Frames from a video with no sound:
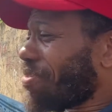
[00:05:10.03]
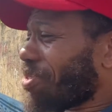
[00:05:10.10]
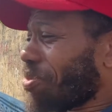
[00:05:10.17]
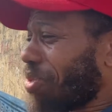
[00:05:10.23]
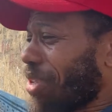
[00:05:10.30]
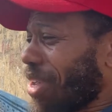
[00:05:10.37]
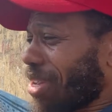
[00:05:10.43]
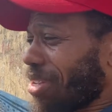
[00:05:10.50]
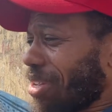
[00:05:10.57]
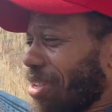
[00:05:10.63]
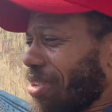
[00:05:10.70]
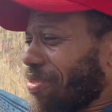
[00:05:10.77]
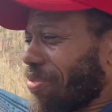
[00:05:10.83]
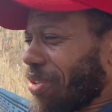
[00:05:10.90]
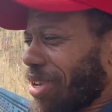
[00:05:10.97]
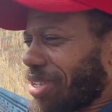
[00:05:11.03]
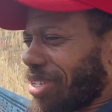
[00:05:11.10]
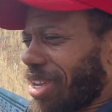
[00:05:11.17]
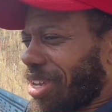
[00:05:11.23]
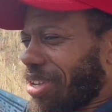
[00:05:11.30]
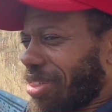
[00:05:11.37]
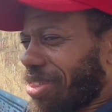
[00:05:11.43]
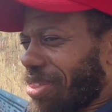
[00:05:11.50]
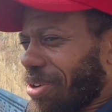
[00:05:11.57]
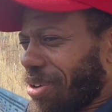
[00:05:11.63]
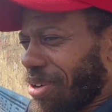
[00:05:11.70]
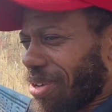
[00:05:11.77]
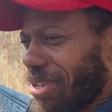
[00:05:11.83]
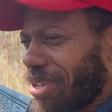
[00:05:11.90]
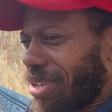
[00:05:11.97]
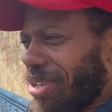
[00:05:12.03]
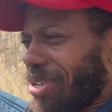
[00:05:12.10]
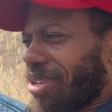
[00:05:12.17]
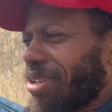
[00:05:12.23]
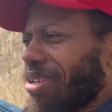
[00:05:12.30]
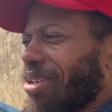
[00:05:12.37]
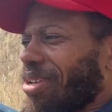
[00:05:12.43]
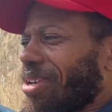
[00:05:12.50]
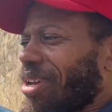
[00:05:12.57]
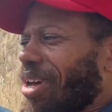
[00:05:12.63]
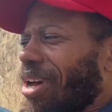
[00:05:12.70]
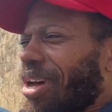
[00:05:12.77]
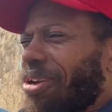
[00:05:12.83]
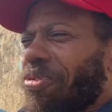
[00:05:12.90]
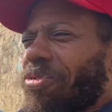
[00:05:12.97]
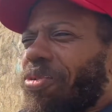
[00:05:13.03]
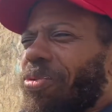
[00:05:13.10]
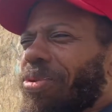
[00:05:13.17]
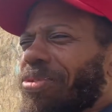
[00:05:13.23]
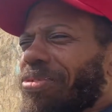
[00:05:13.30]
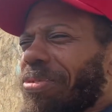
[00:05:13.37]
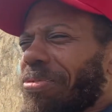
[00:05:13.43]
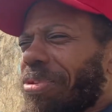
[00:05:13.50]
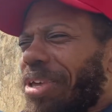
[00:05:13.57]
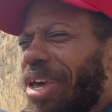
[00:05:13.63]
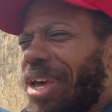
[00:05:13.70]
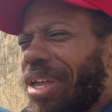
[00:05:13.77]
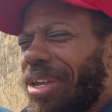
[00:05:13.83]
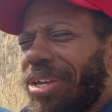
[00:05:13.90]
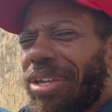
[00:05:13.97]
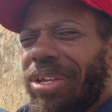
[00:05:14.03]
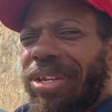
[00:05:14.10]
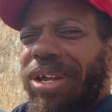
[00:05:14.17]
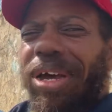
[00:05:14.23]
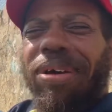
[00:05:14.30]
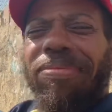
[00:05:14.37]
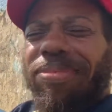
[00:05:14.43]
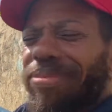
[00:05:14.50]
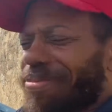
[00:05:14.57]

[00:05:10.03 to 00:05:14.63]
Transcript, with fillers: to be at the interview at 10:30. I don't know where it's located, um,